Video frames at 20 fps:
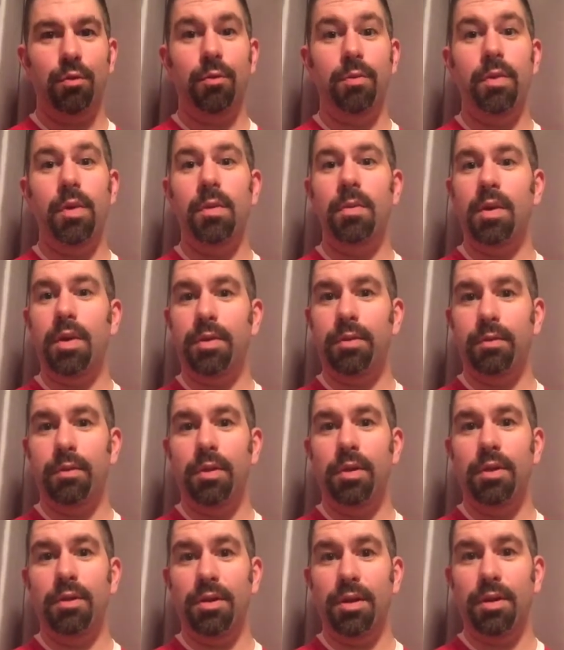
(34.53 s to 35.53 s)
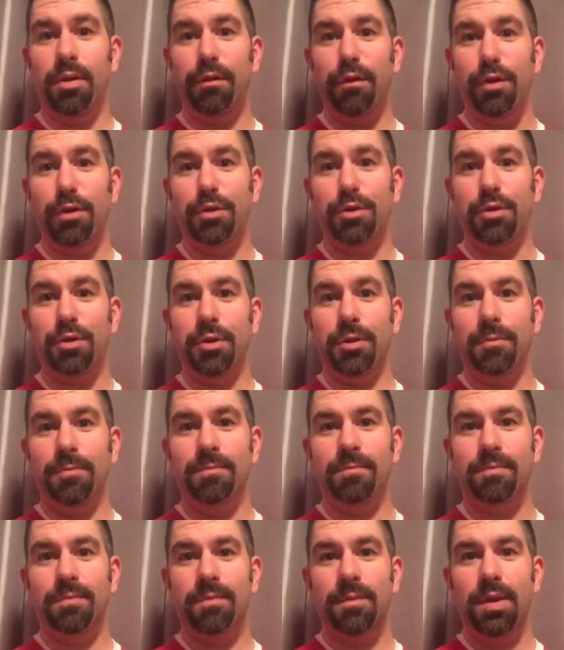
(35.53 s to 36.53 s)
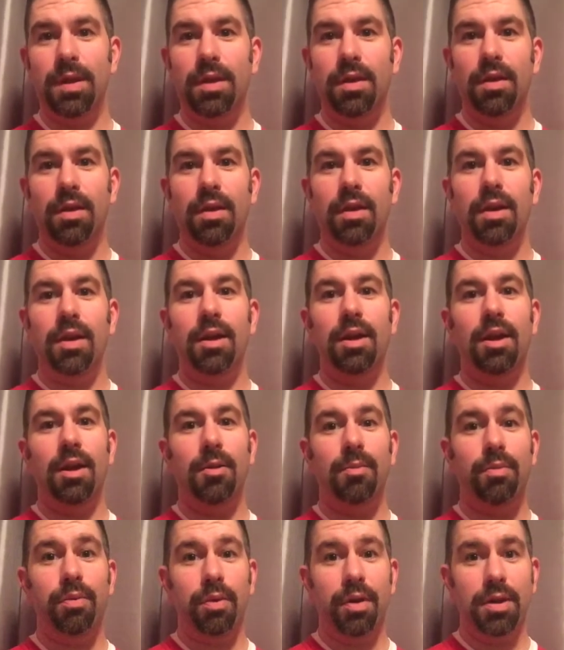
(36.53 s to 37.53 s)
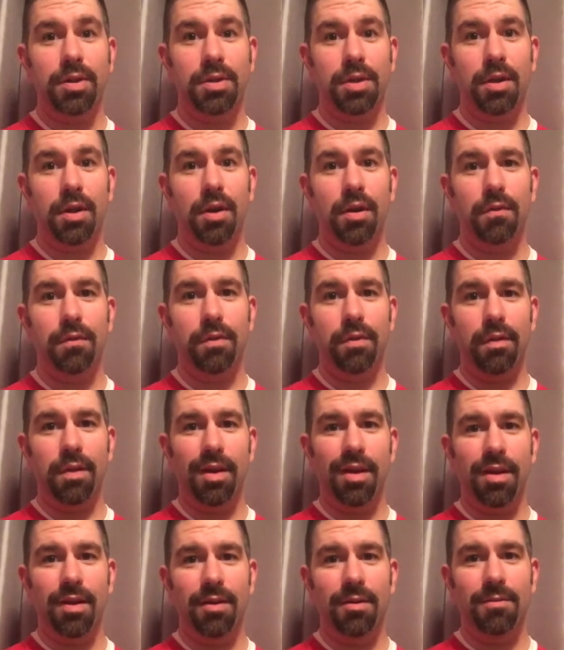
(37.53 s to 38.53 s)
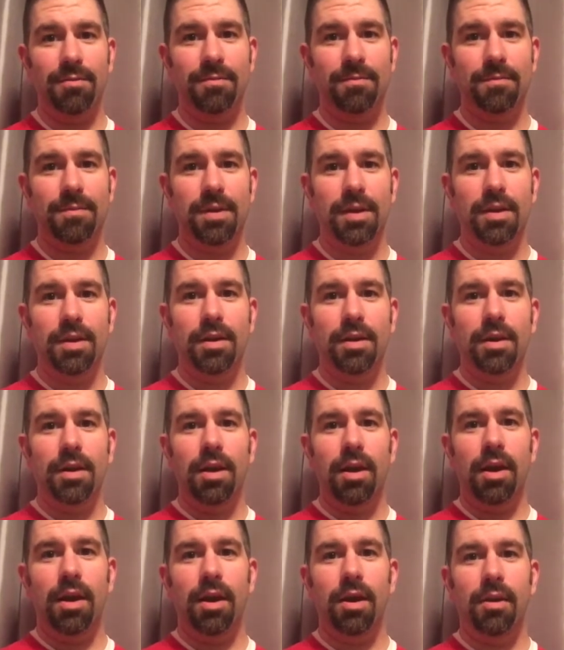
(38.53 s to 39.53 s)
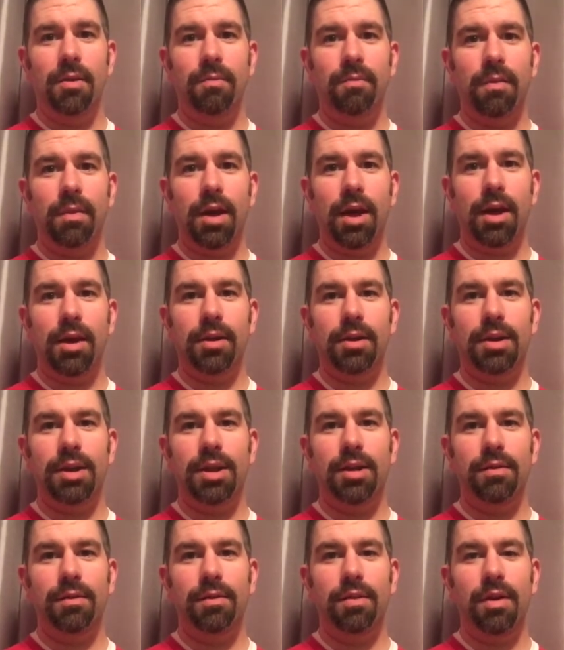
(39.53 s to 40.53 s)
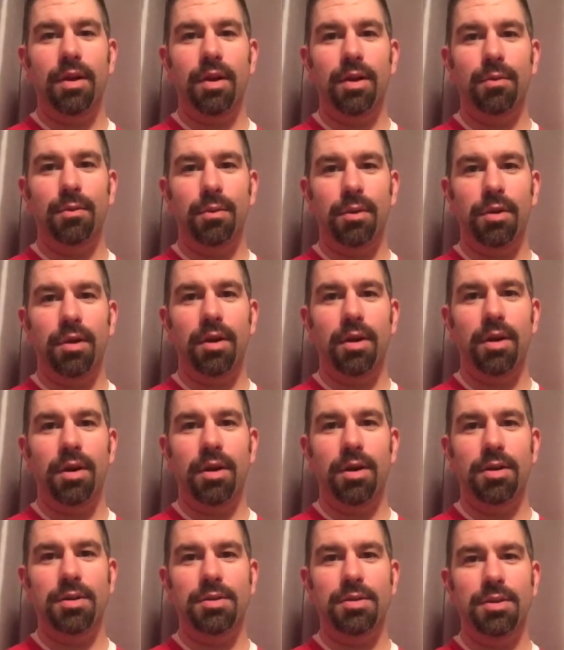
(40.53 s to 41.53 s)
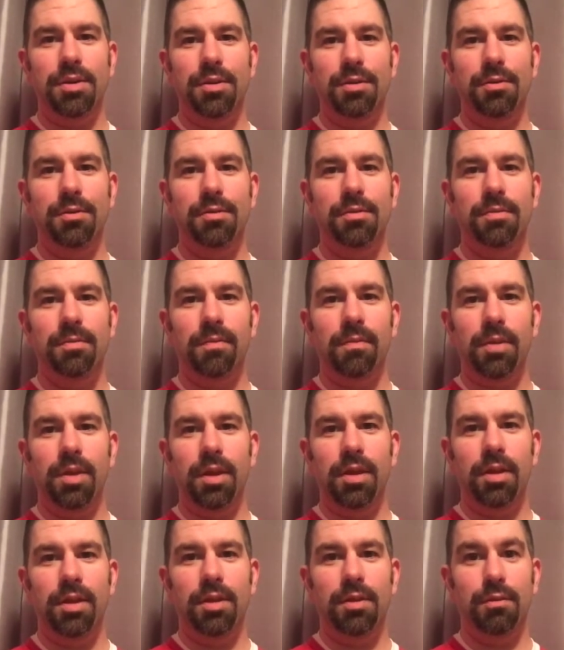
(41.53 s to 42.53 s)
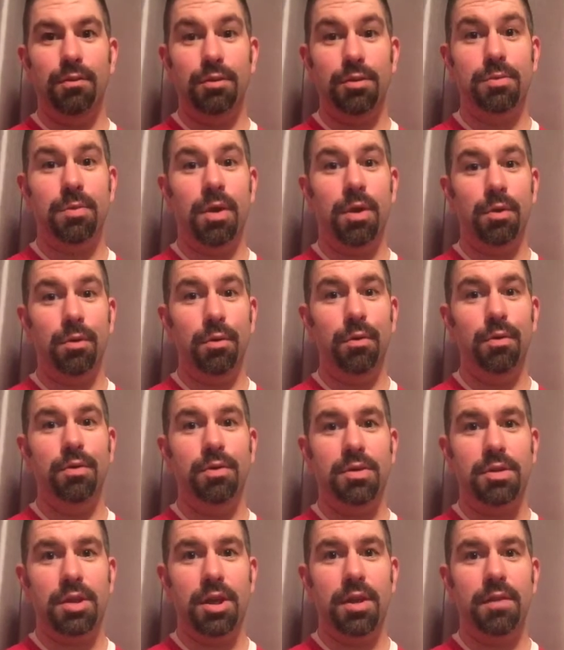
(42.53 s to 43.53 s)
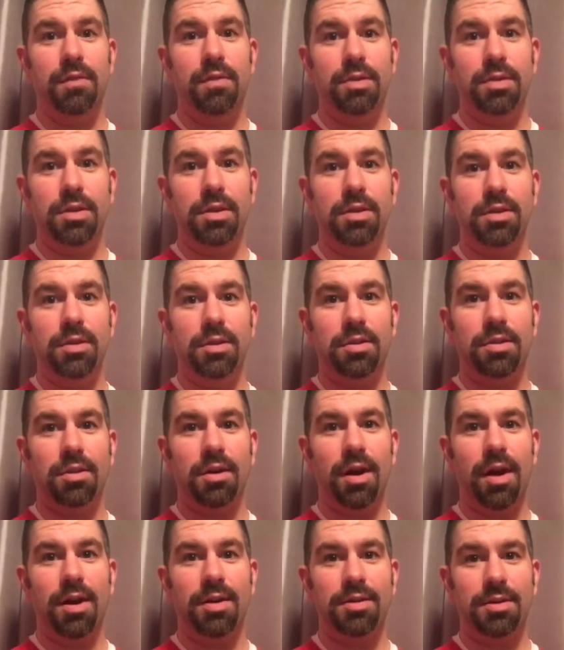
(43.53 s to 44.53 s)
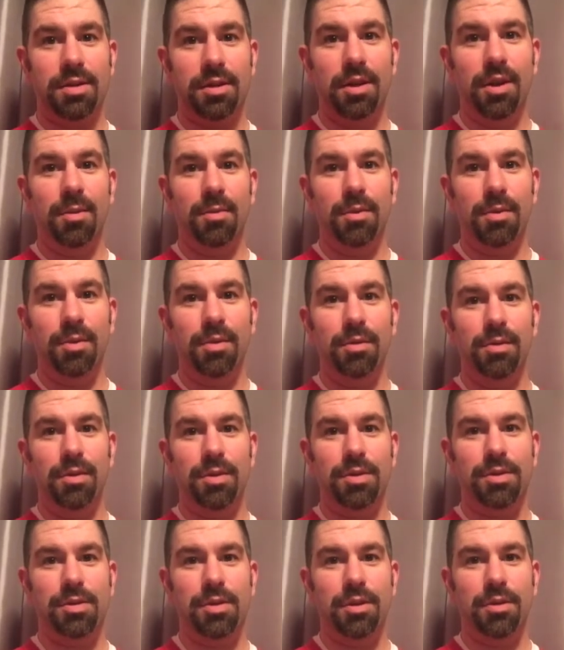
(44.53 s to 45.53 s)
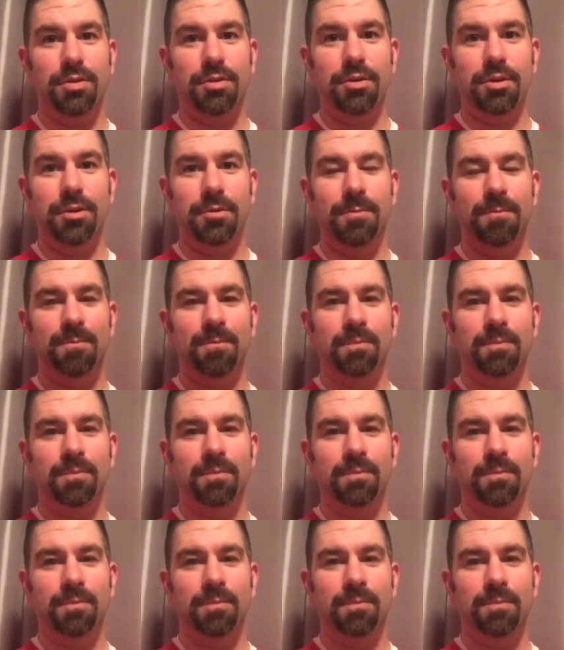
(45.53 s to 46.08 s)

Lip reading: will be my 3-year anniversary. And I praise God for that. I give credit where credit is due. And it was my Lord and Savior, Jesus Christ, that got me through this surgery.